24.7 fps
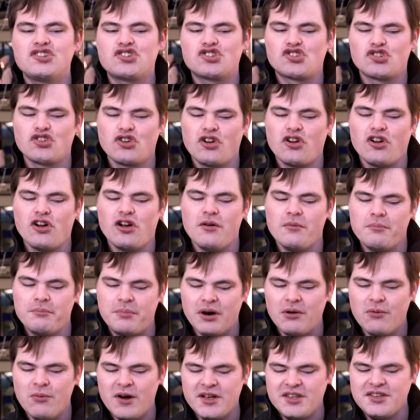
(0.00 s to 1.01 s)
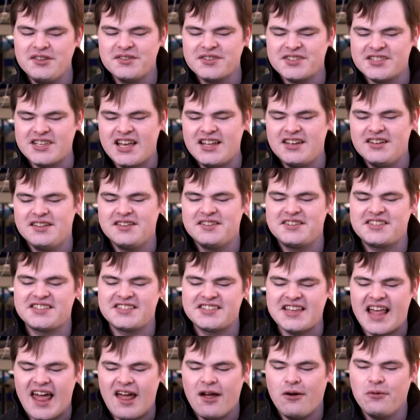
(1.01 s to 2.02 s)
sure, but what you said
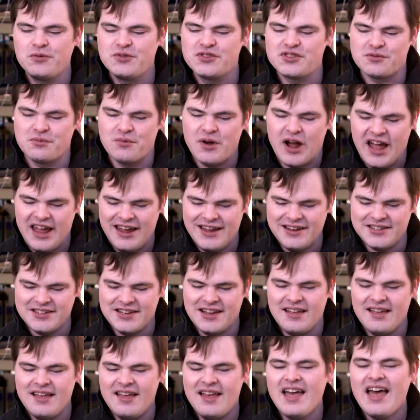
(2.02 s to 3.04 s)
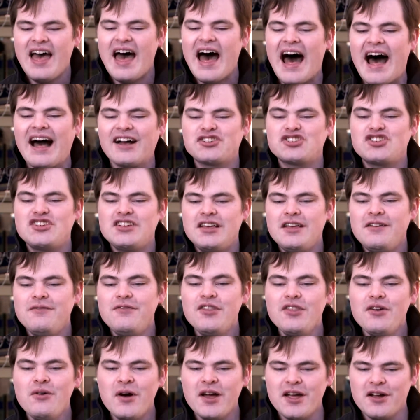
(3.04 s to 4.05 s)
sounds right. Actually,
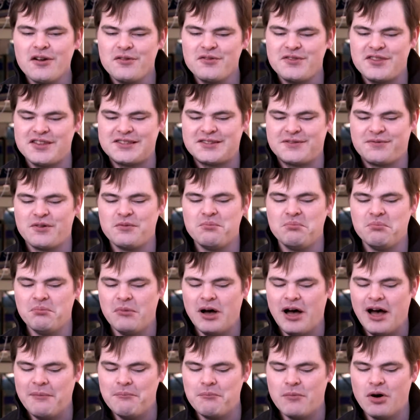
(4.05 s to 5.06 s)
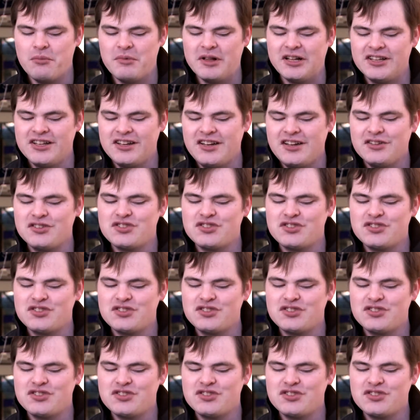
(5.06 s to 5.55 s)
even though I heard this from mobility